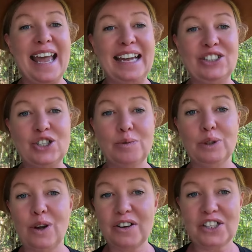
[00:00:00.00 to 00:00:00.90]
and you
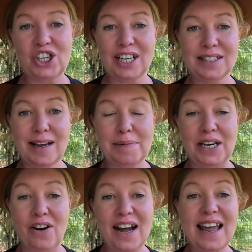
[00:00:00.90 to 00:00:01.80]
will lock the chickens up
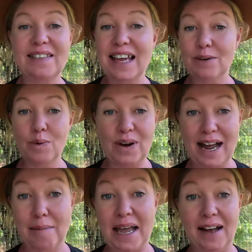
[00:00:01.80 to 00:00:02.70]
at night and then it will
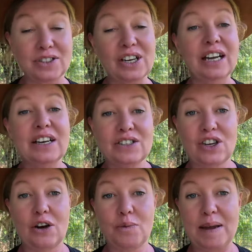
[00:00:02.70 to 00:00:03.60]
come out.
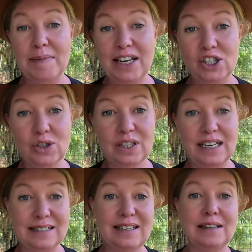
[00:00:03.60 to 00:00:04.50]
So we make sure
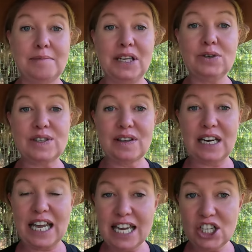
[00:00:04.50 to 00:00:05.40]
that it's in the middle so
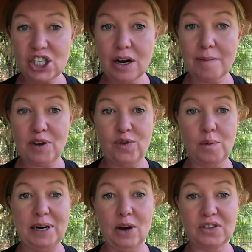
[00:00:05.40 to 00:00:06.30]
that each night
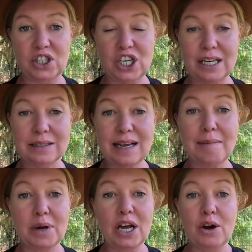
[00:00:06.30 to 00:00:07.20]
before we lock the chickens
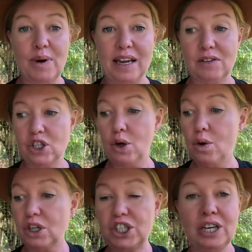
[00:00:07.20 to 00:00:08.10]
up, we get the
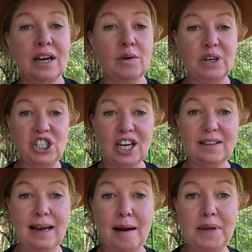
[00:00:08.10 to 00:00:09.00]
torch, we
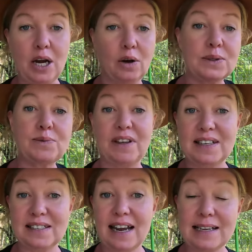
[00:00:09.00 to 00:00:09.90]
check the cubby holes where
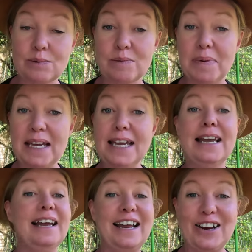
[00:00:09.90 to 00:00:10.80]
the snakes would be,
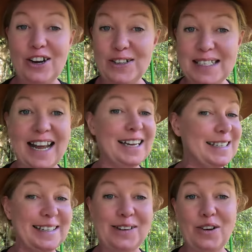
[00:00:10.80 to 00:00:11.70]
no
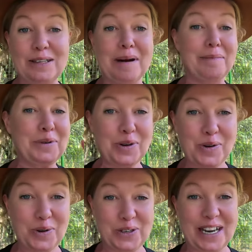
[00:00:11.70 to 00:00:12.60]
snakes, lock them up,
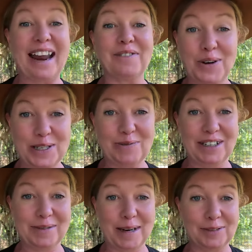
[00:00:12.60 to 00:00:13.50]
all good. And it works
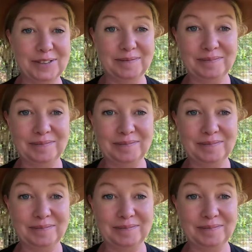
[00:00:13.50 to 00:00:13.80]
really well.